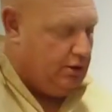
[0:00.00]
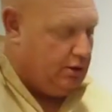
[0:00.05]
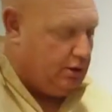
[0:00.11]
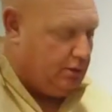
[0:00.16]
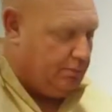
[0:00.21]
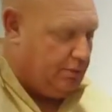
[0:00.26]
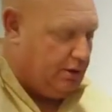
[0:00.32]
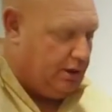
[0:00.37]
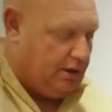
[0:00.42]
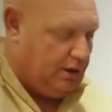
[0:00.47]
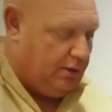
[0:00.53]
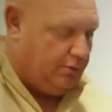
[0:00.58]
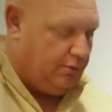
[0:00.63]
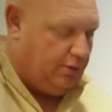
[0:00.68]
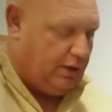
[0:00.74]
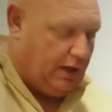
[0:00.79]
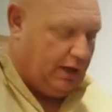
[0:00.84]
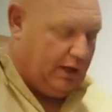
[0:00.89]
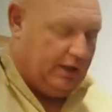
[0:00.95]
use a
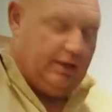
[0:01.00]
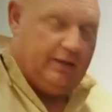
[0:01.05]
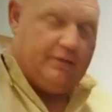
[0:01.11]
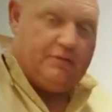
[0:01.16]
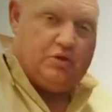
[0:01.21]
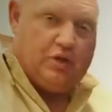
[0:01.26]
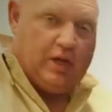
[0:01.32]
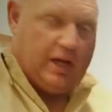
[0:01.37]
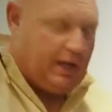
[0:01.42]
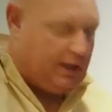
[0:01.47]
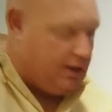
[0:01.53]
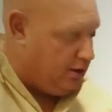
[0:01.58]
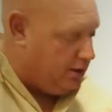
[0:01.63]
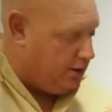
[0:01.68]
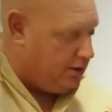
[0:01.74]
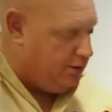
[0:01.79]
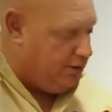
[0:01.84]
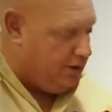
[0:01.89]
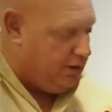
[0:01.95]
high lift jack here
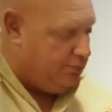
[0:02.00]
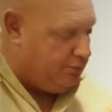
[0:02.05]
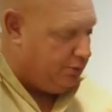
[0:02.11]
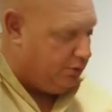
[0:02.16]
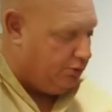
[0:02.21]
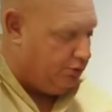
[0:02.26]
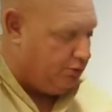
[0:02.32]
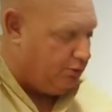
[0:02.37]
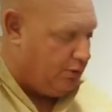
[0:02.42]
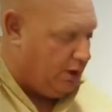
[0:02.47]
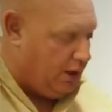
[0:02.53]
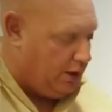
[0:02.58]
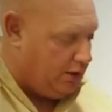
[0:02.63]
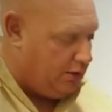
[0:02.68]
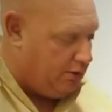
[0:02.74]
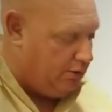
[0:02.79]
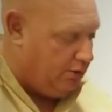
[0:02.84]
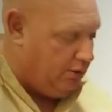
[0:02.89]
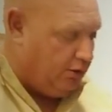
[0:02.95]
to go ahead and pull the
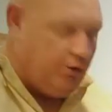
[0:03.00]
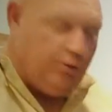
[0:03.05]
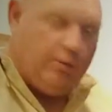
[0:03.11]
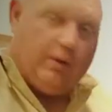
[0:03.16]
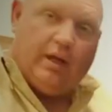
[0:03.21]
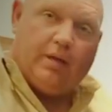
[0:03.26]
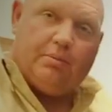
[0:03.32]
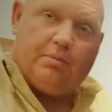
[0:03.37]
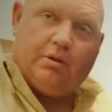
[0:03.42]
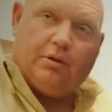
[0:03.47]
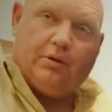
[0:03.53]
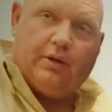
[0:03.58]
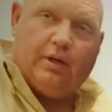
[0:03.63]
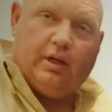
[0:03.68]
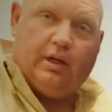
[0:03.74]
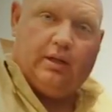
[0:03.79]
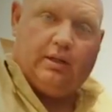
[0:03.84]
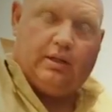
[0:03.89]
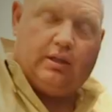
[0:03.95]
rocker all the way up so
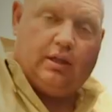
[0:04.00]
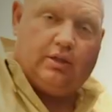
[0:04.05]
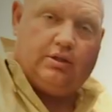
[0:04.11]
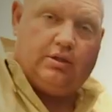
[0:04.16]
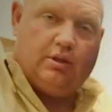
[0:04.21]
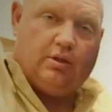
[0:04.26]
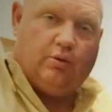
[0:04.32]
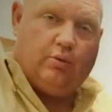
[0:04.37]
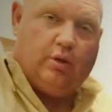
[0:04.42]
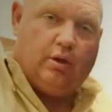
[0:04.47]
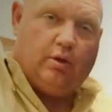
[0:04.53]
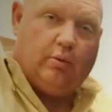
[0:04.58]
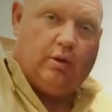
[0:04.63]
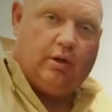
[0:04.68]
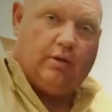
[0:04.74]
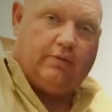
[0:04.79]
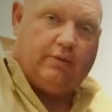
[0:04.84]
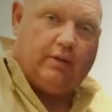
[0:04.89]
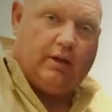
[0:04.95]
that it is touching the wheel
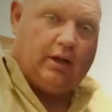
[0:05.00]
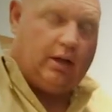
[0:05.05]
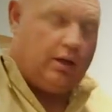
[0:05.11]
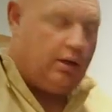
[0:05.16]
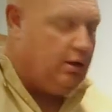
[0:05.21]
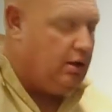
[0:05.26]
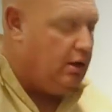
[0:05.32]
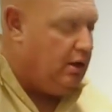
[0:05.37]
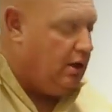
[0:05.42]
well flare.